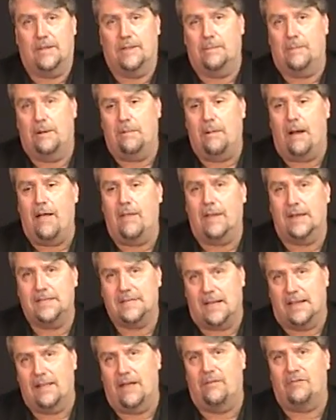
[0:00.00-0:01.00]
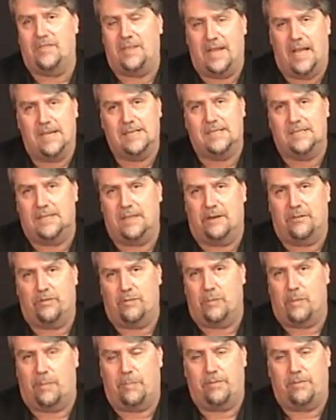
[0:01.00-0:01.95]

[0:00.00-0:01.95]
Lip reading: to my wallet is I left the aces in from a